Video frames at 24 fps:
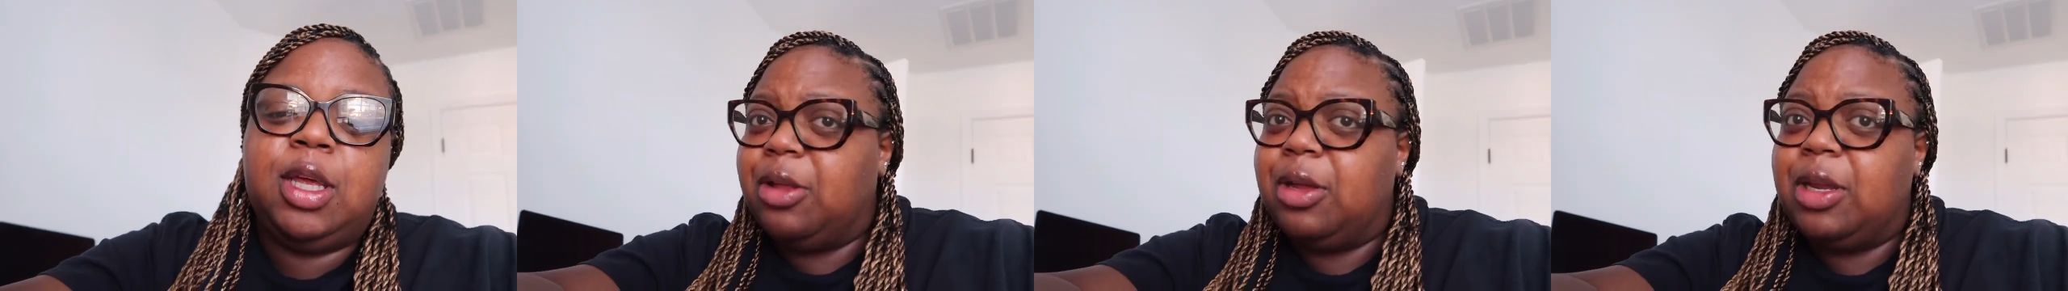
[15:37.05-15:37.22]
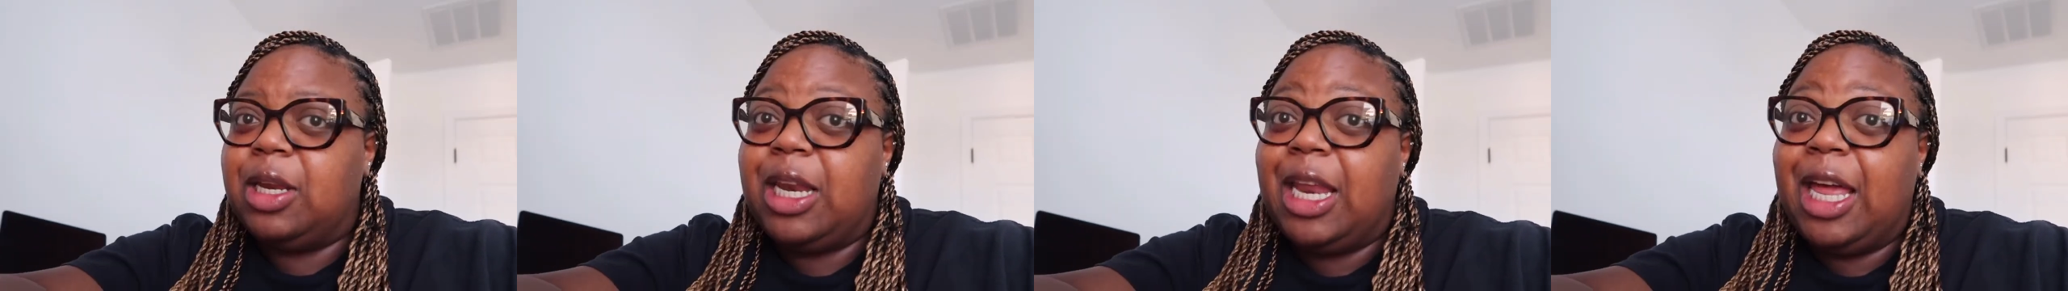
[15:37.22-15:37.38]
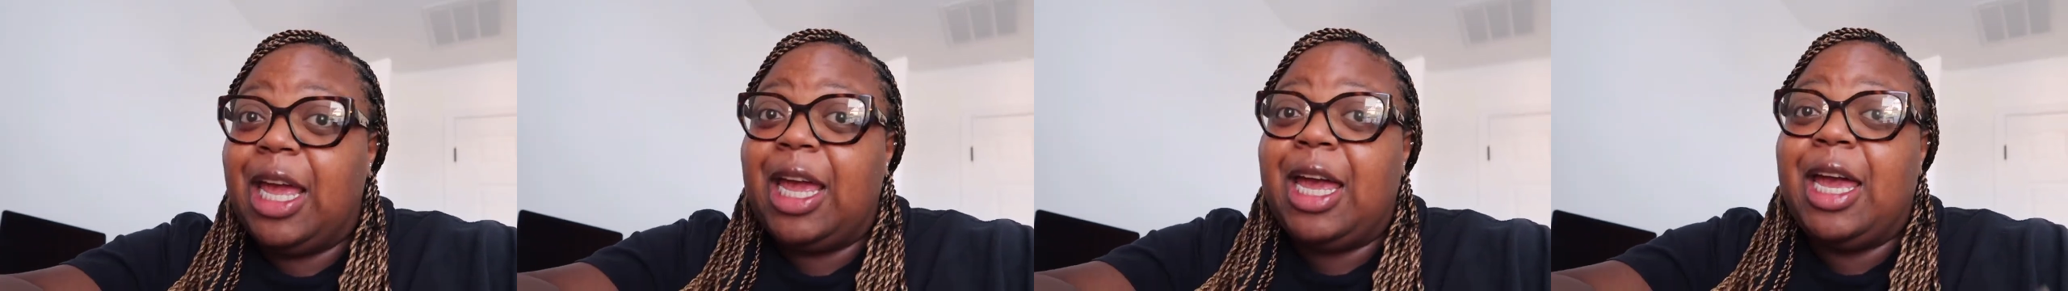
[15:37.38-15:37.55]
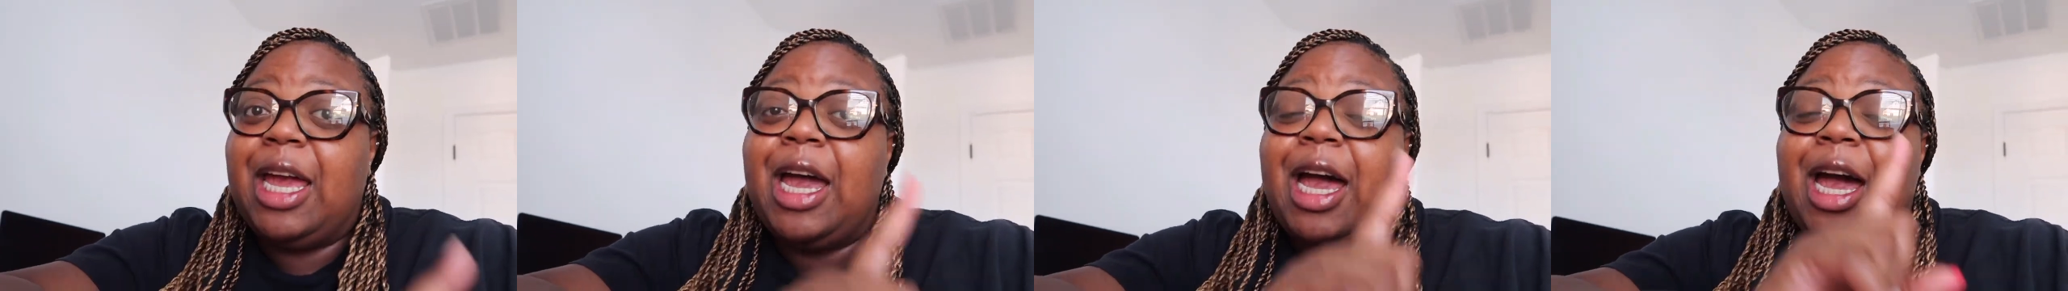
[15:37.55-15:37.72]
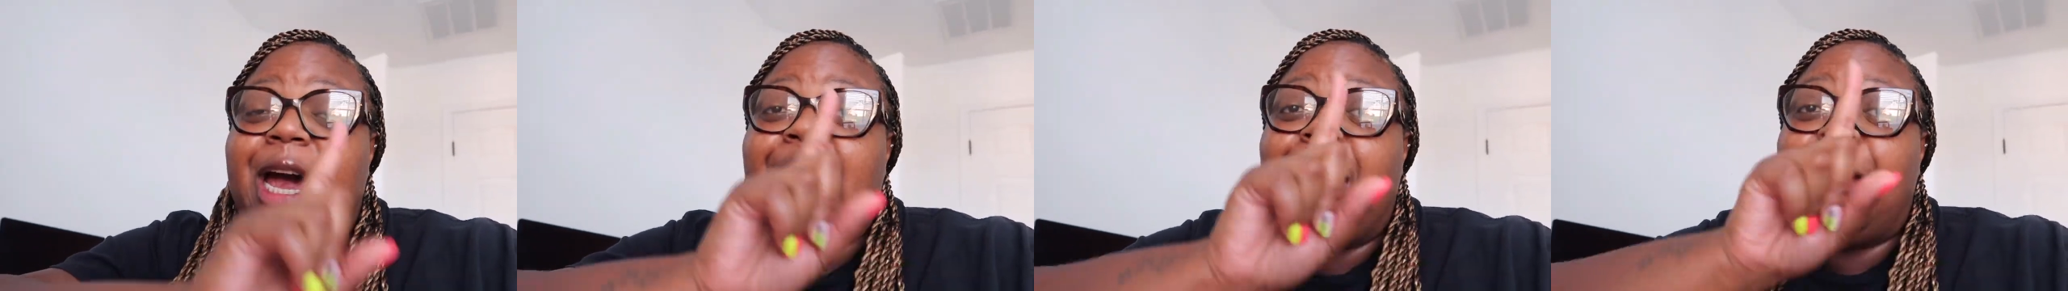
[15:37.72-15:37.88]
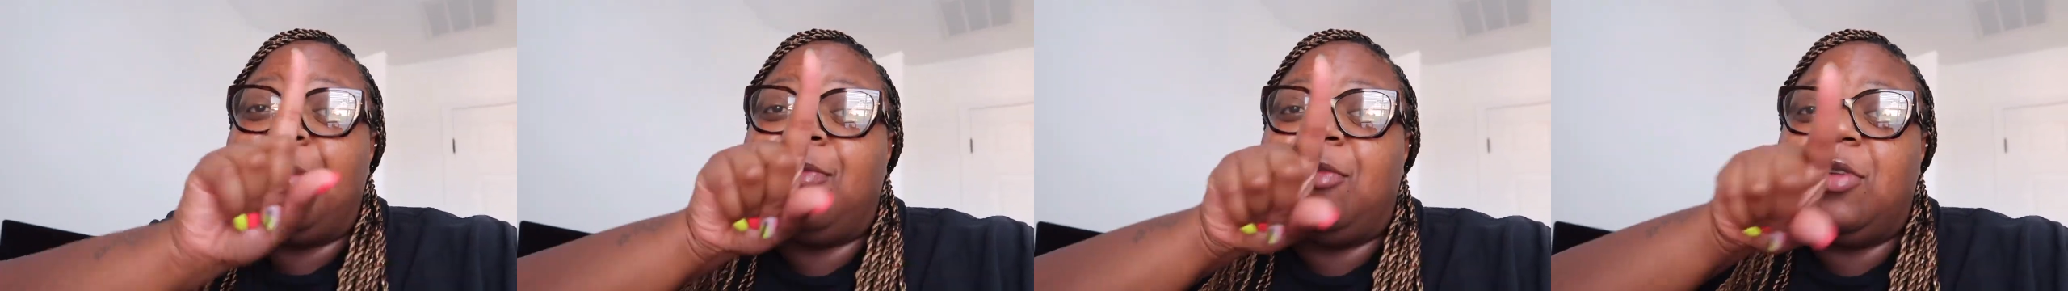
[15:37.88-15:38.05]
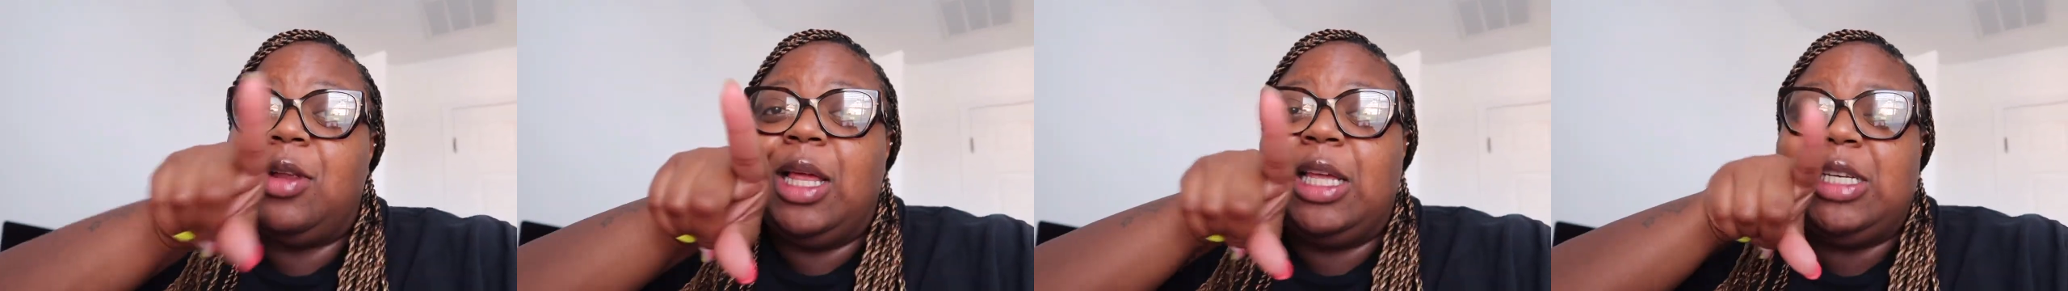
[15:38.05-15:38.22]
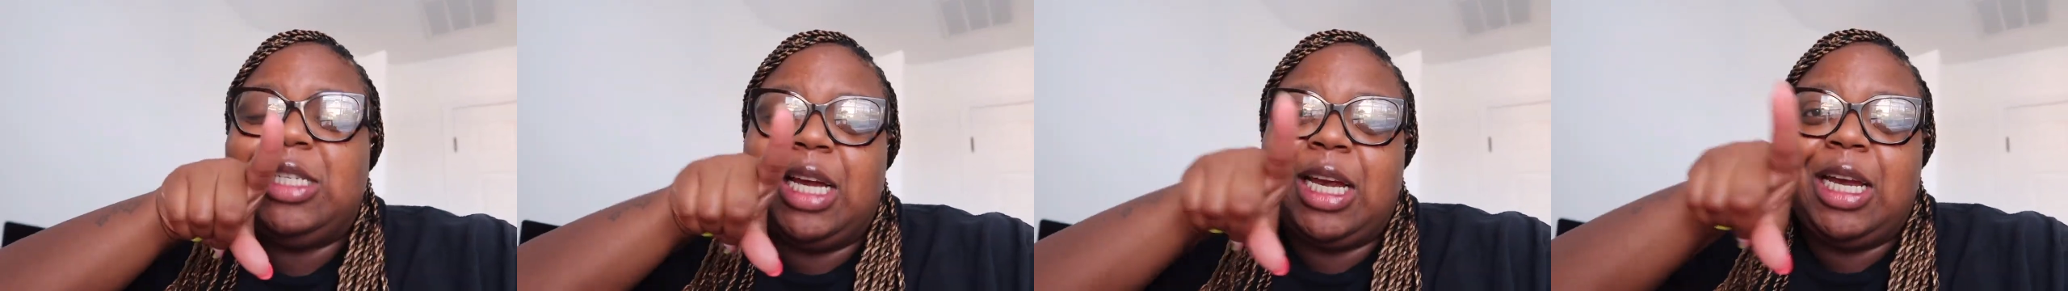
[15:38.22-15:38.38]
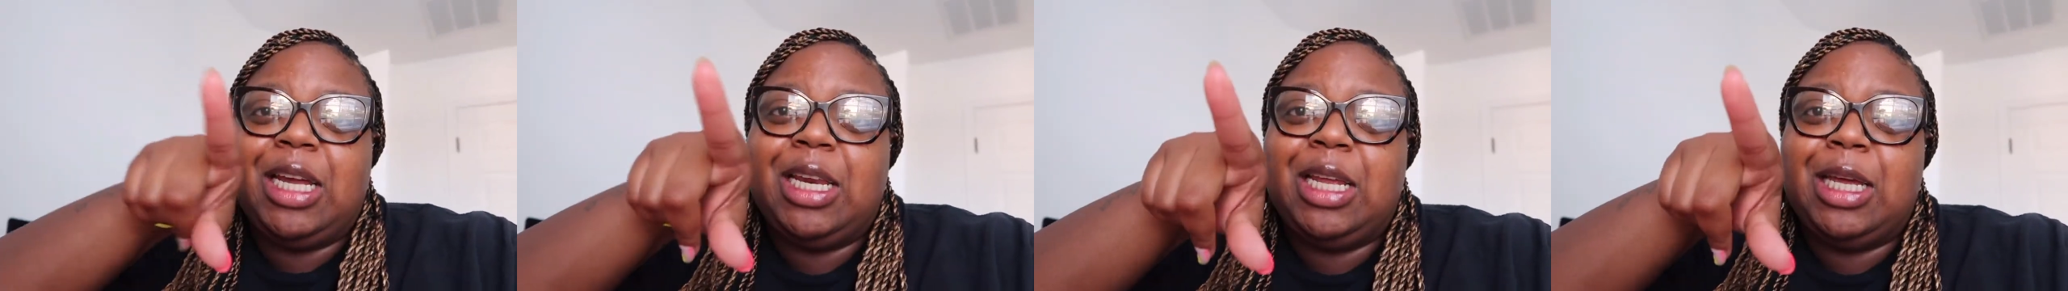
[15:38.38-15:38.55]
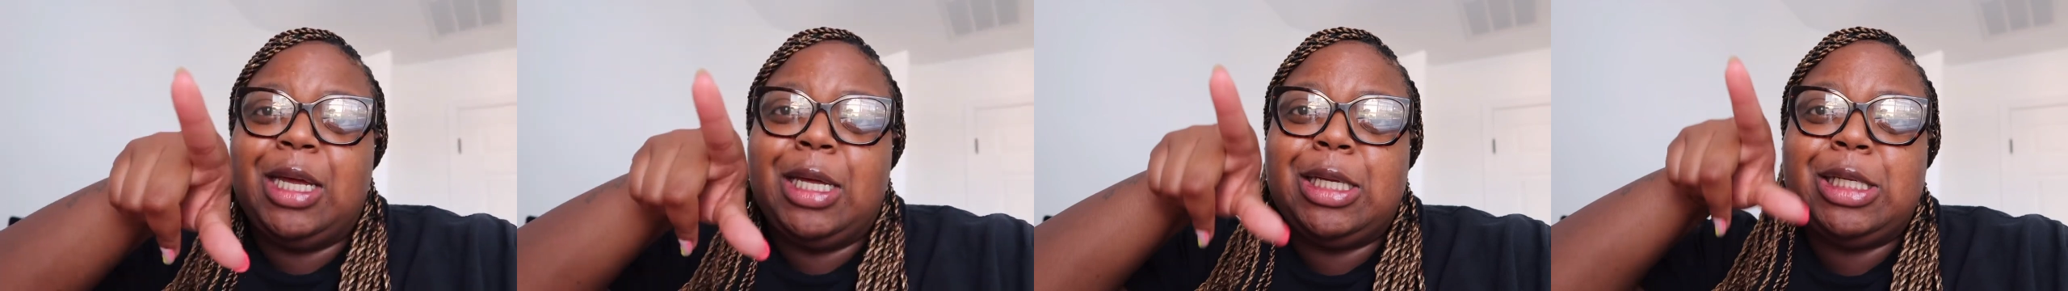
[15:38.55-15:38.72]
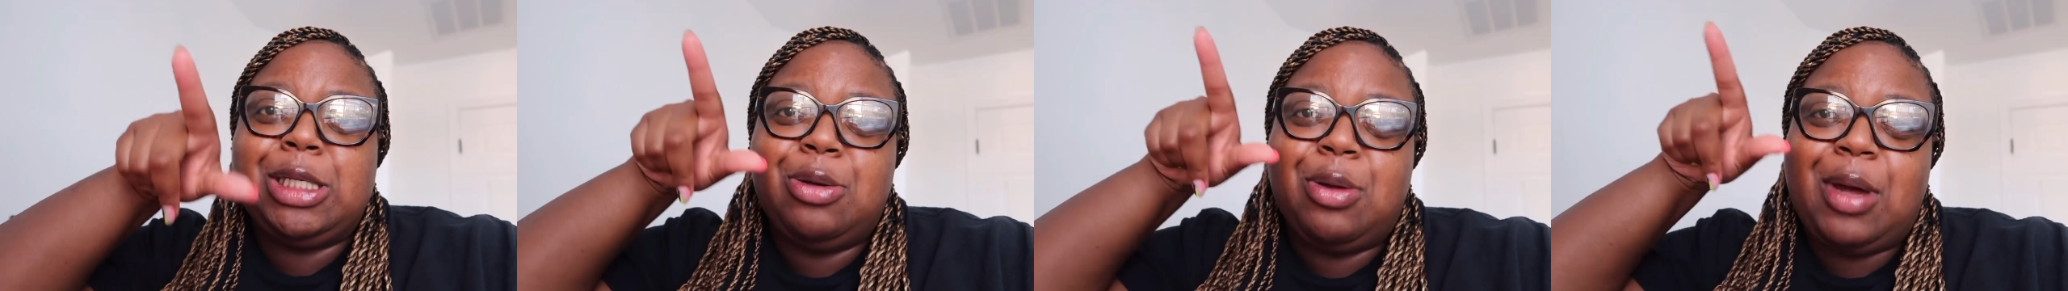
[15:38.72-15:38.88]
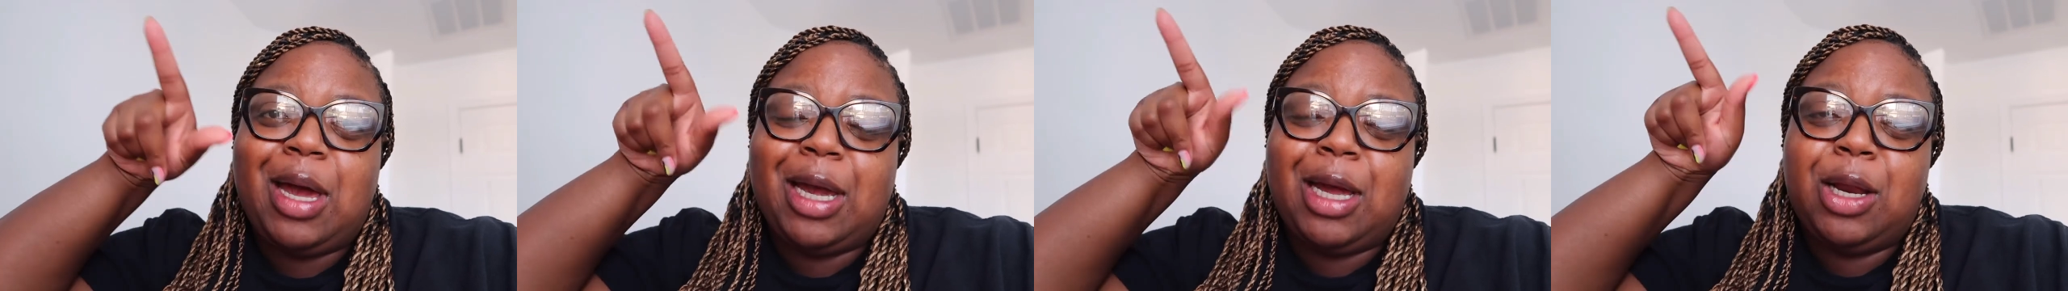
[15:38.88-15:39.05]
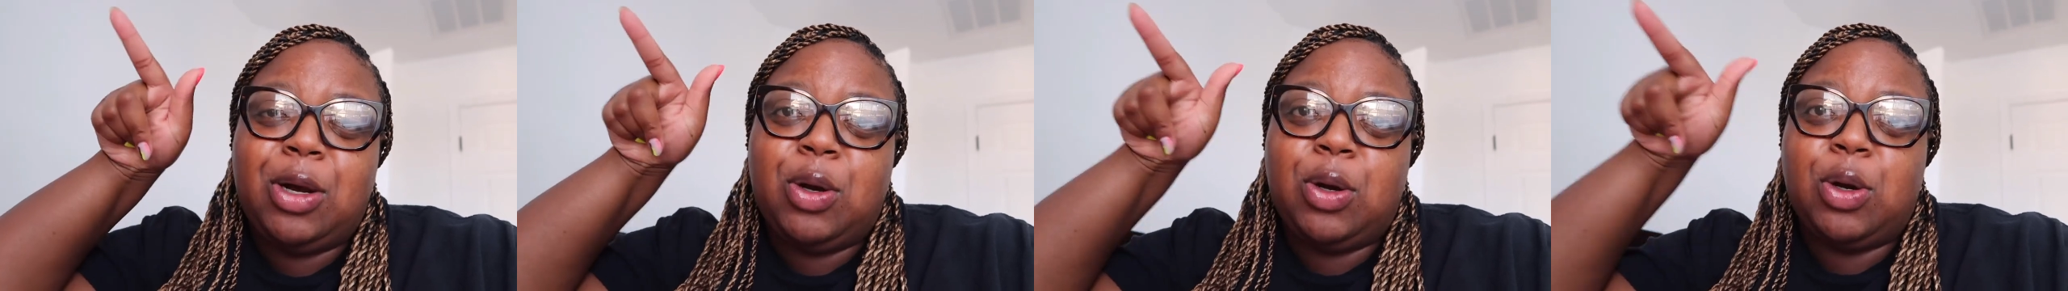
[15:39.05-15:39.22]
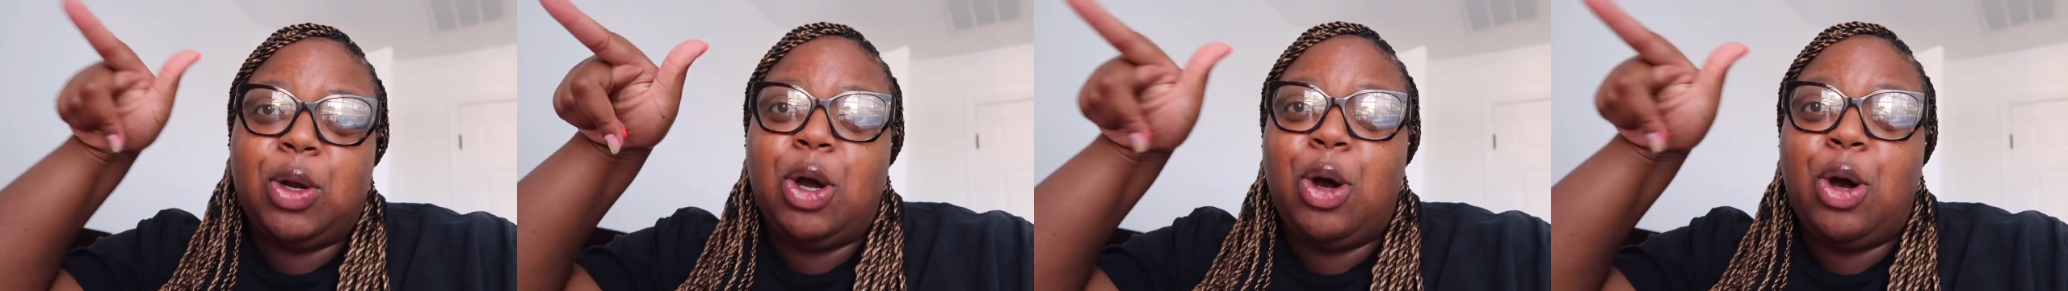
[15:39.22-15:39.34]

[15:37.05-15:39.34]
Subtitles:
Other than that, I'm really checking in so I can